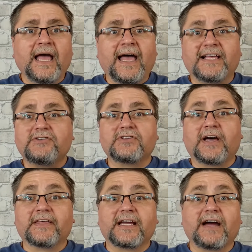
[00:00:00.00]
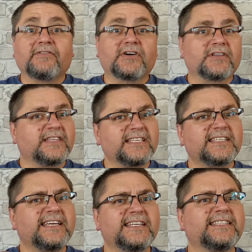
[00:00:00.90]
As you saw on the cover,
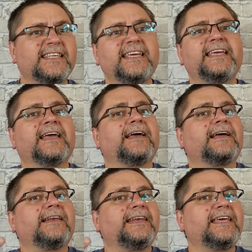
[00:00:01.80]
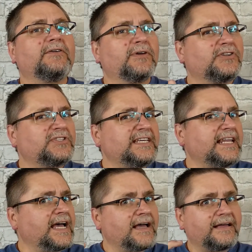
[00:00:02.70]
this is the
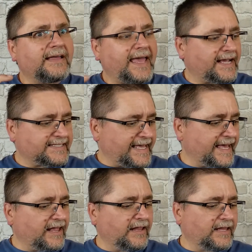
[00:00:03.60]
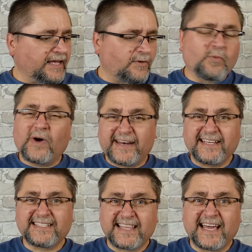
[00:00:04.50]
Neolucida XL. And what
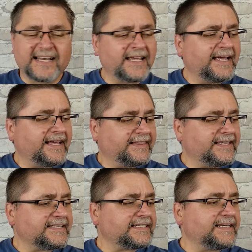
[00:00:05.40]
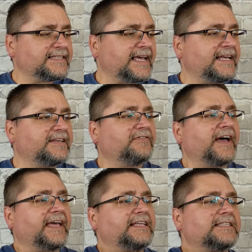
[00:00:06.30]
is that? This is a
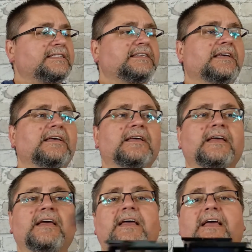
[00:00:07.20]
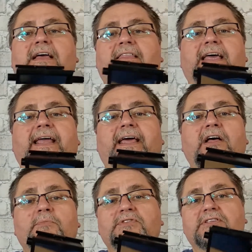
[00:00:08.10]
device that
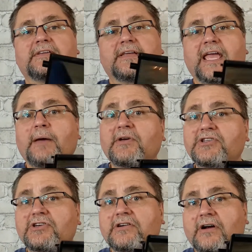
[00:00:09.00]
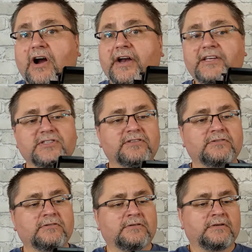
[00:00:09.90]
helps amateur artists